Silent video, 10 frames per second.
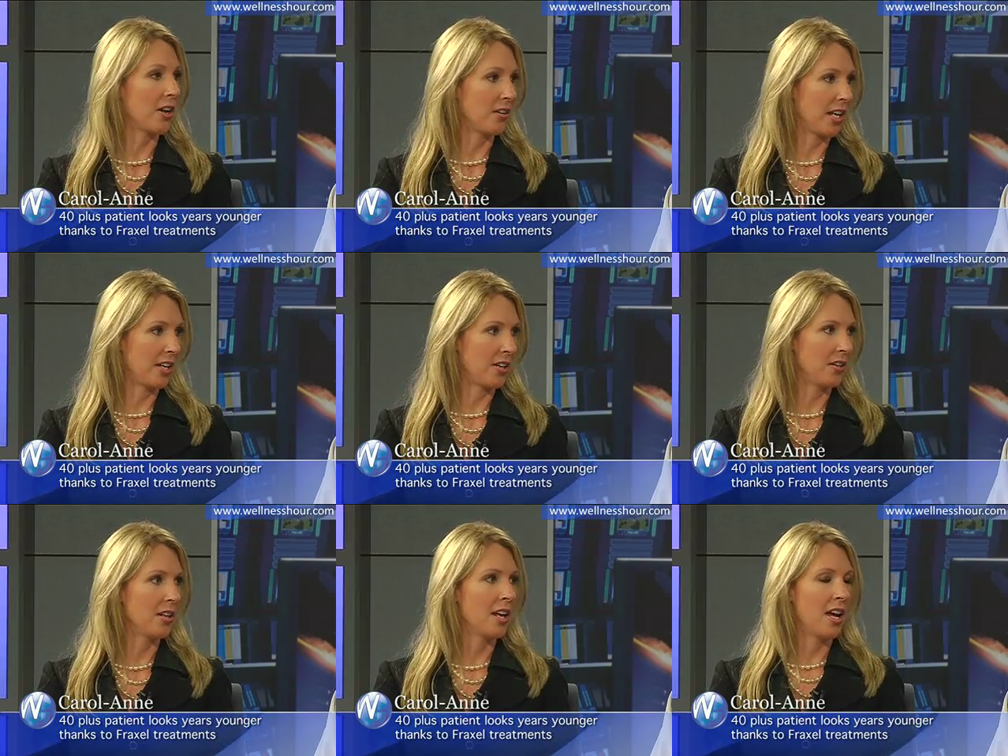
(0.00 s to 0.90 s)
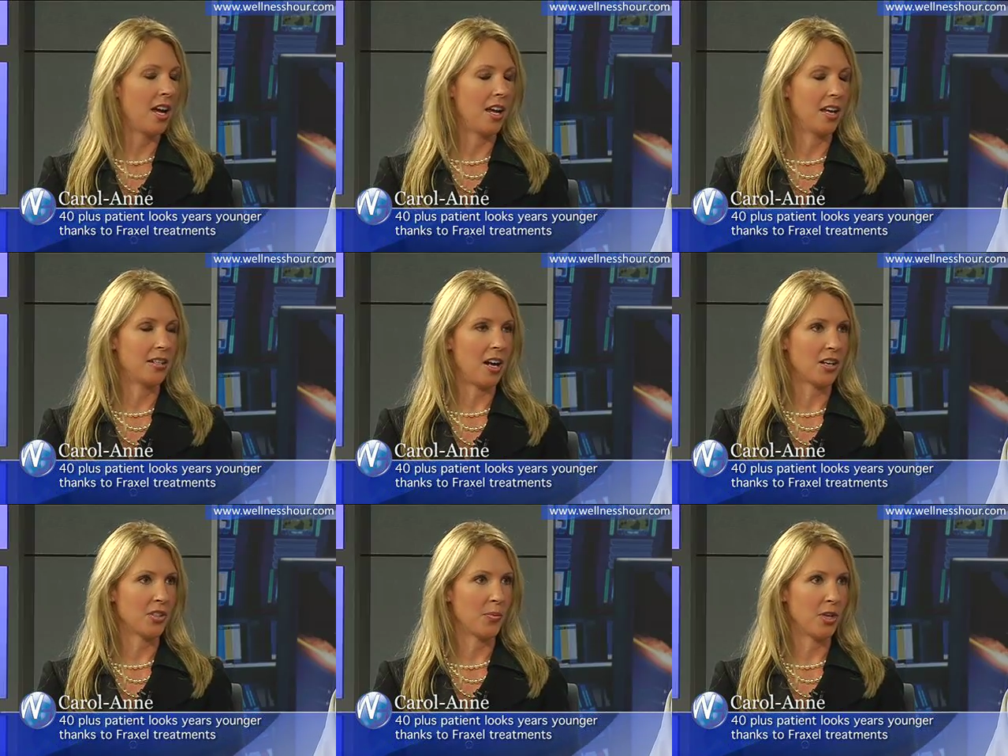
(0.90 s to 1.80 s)
hour later, uh,
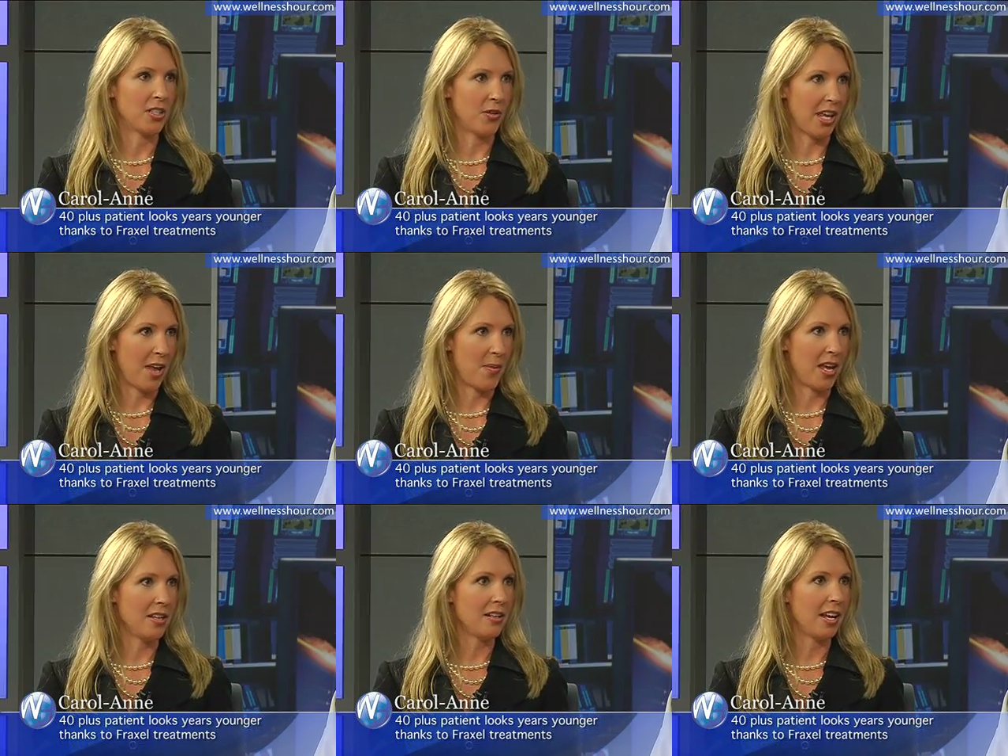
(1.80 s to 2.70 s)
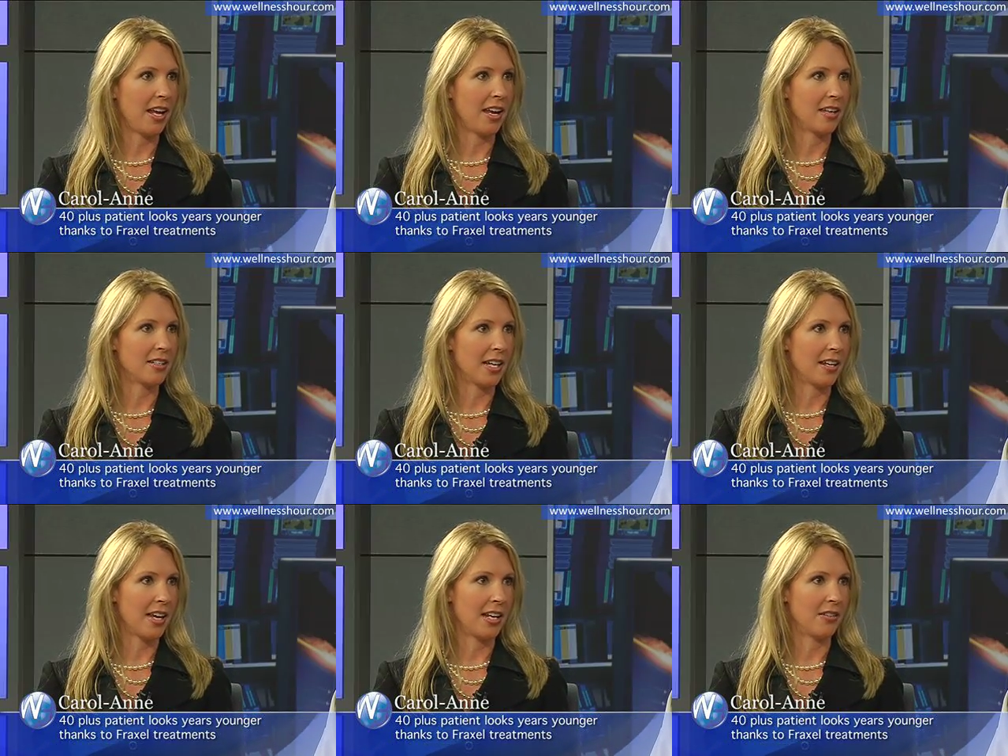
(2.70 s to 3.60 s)
Dr. Mauricio came in and
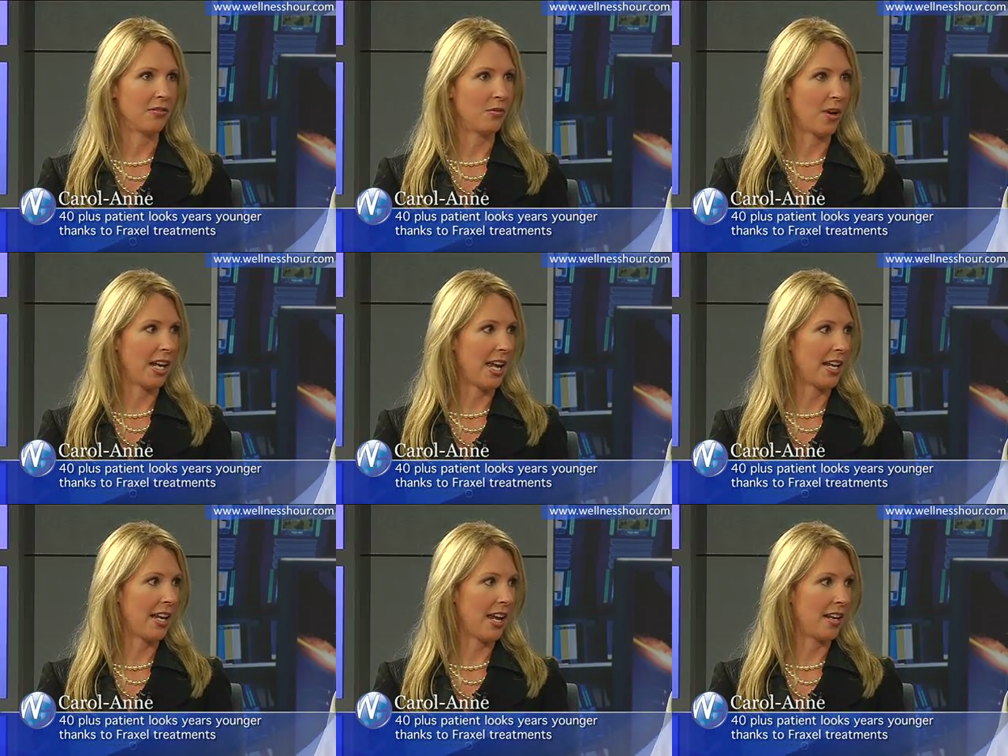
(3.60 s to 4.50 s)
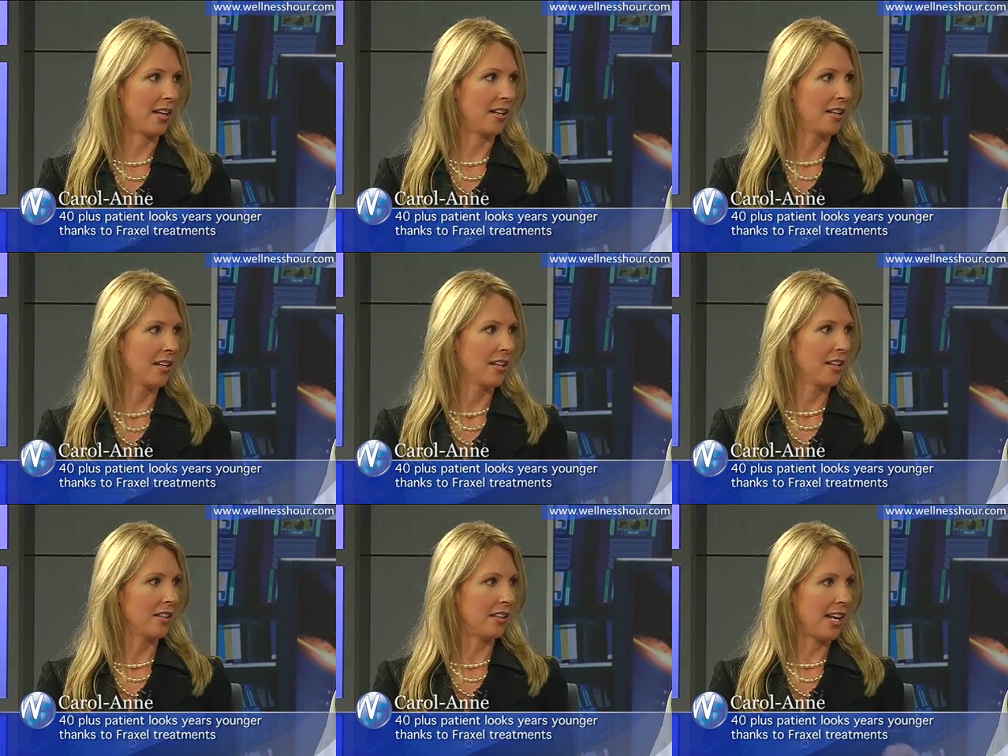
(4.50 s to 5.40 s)
uh, kind of went ahead and had a
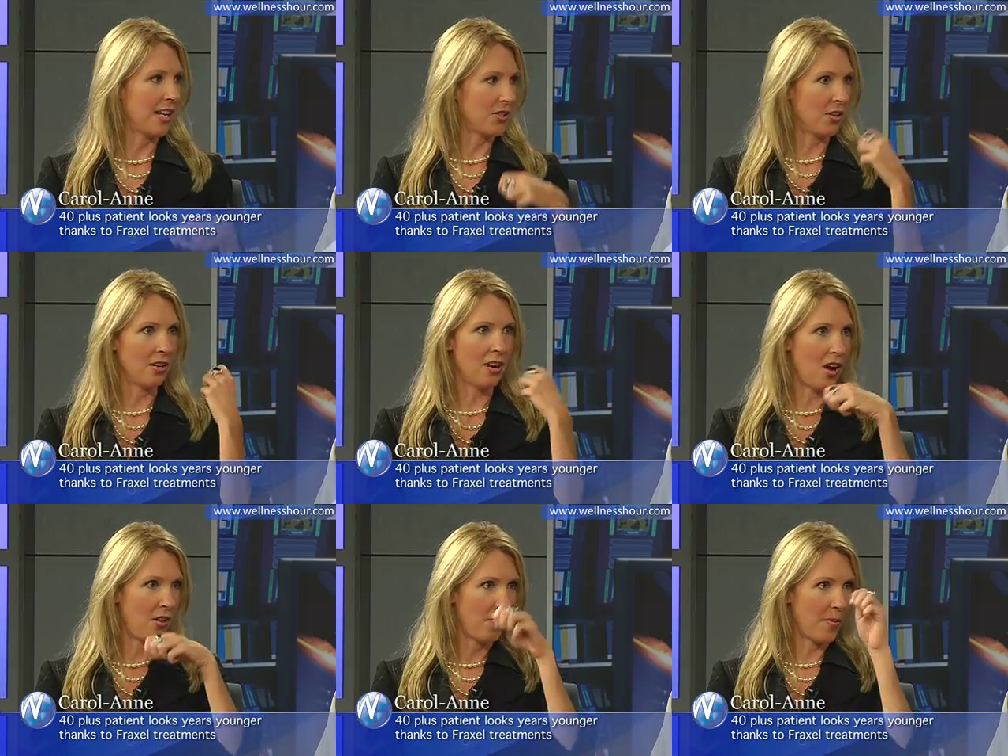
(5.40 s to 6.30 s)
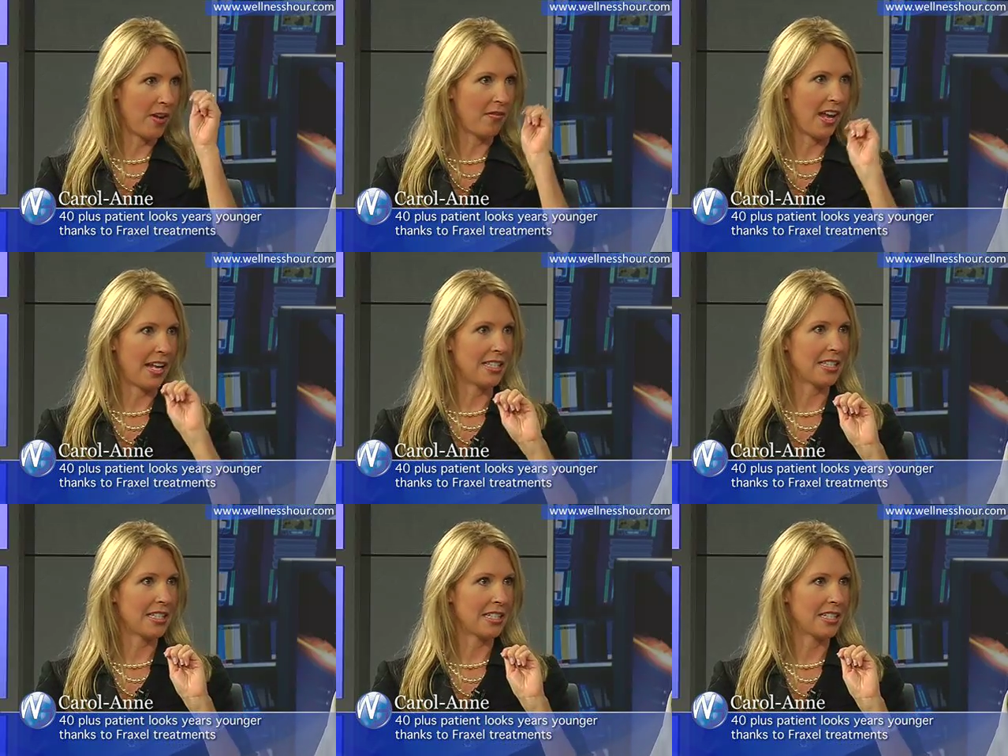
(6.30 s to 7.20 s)
the laser all over my face.
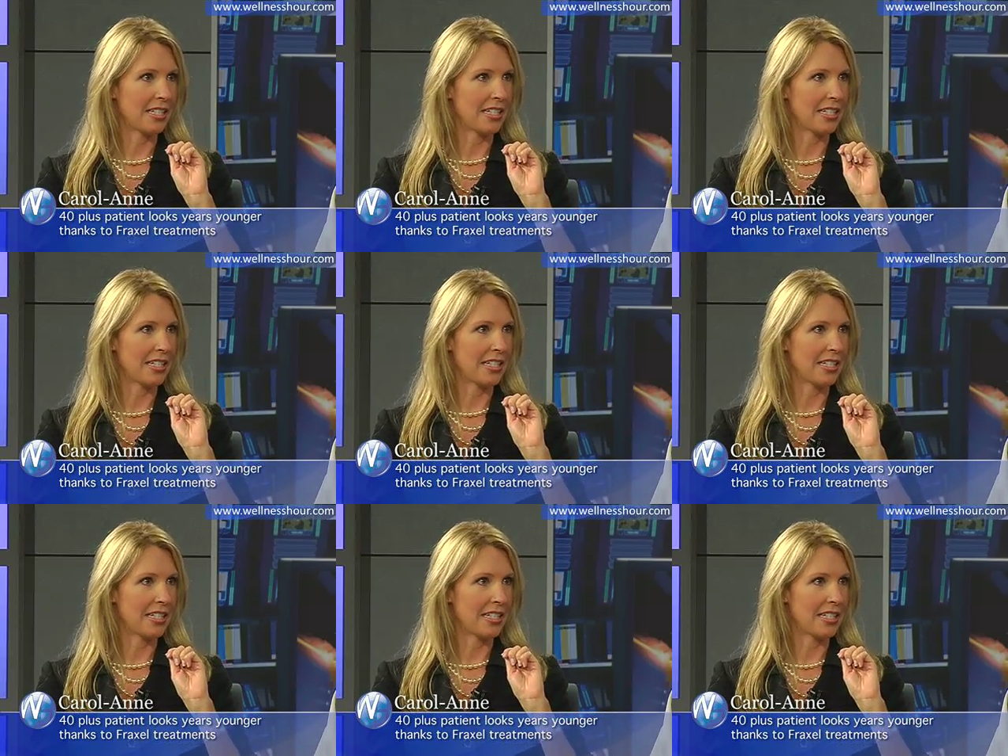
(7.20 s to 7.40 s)
So it doesn't